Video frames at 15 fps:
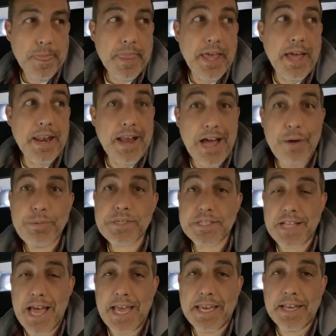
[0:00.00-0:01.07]
and I was
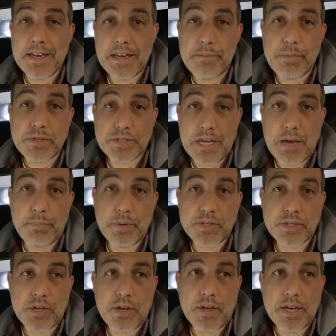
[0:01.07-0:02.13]
lacking in inputs and
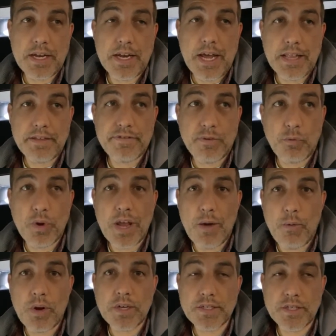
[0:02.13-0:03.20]
outputs on it, and from what I
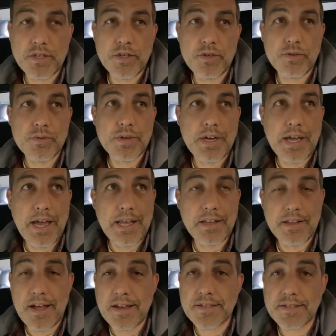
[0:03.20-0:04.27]
wanted to do. I had a
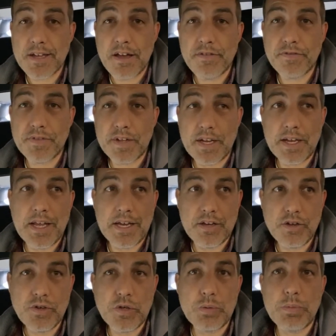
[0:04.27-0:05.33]
lot of stuff that I
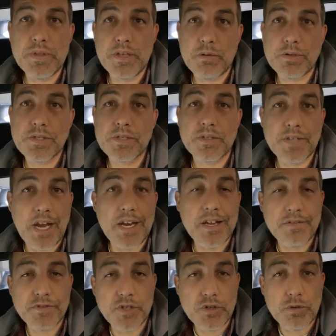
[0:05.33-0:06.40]
could do, but there was still not
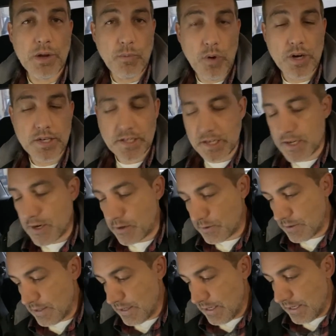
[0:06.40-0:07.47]
enough to do what I wanted to do.
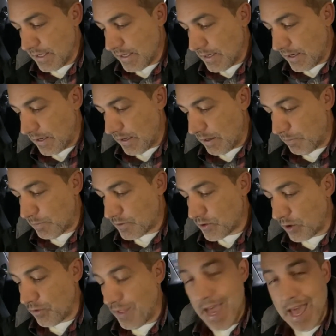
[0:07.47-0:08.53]

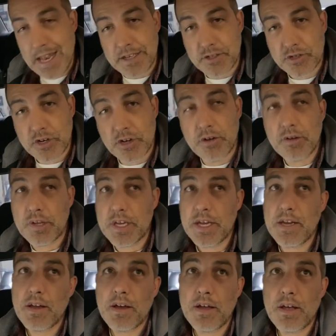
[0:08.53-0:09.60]
So that is
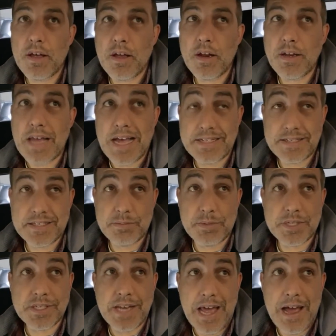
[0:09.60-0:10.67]
currently, that system
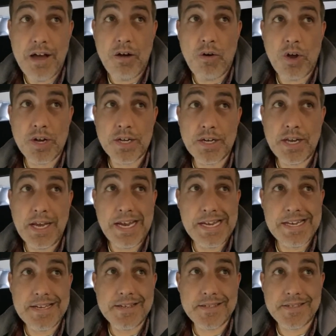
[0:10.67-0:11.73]
is now on an
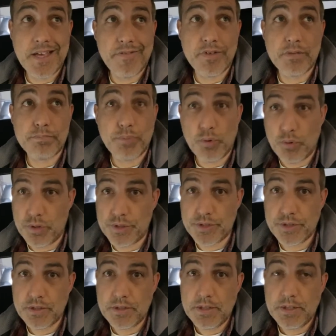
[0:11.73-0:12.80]
87 Porsche,